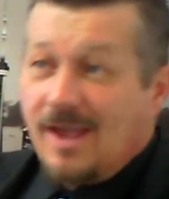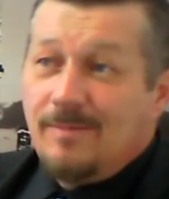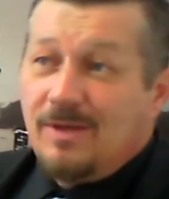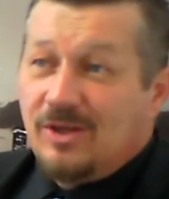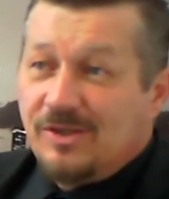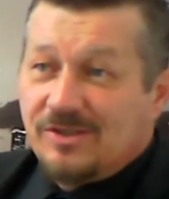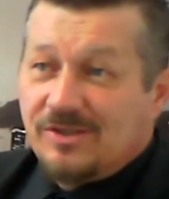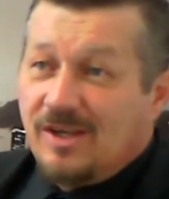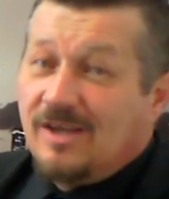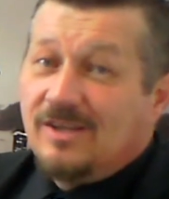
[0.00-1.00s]
because
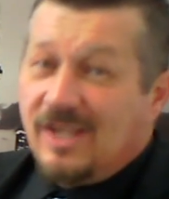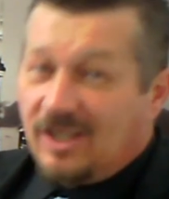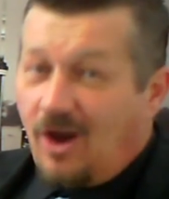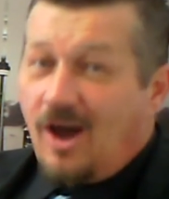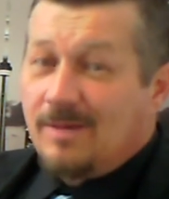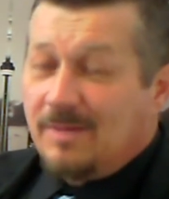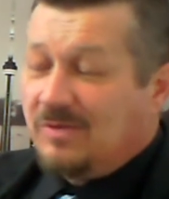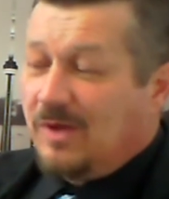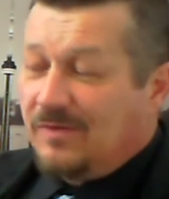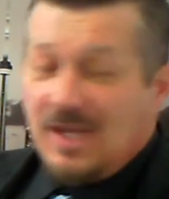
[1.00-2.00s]
the economy,
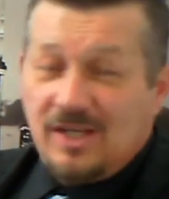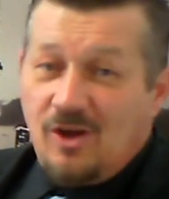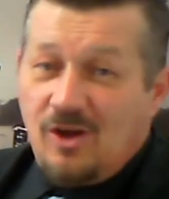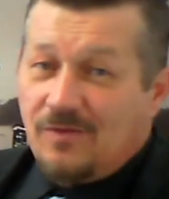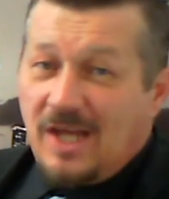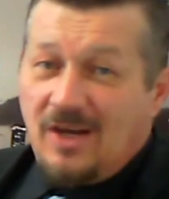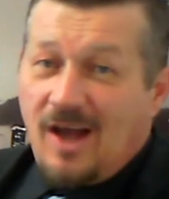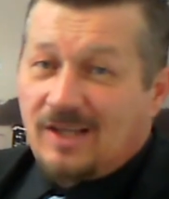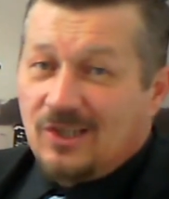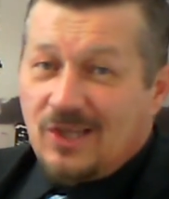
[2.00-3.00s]
if they do, if they
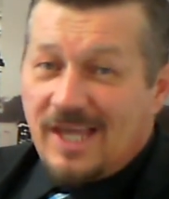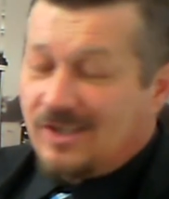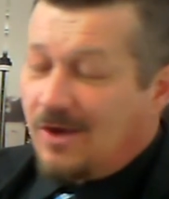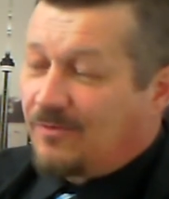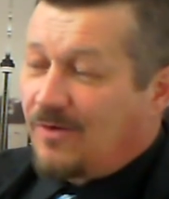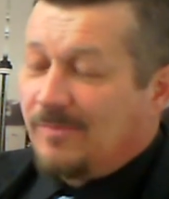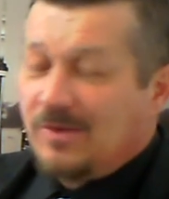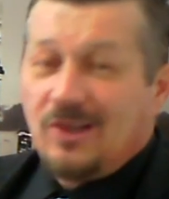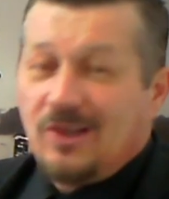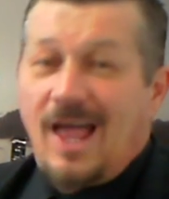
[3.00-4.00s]
knock the legs out from
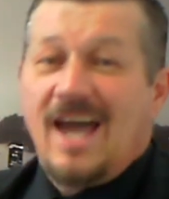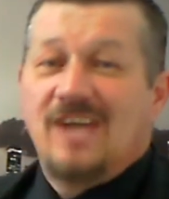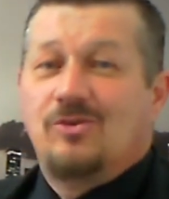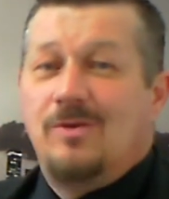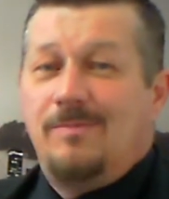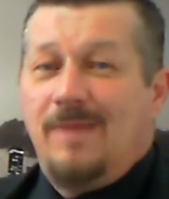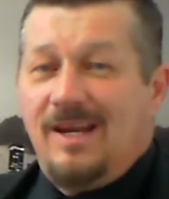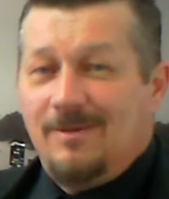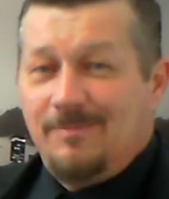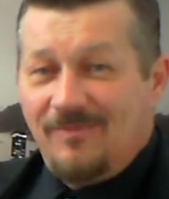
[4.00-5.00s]
the last
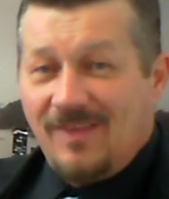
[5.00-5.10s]
main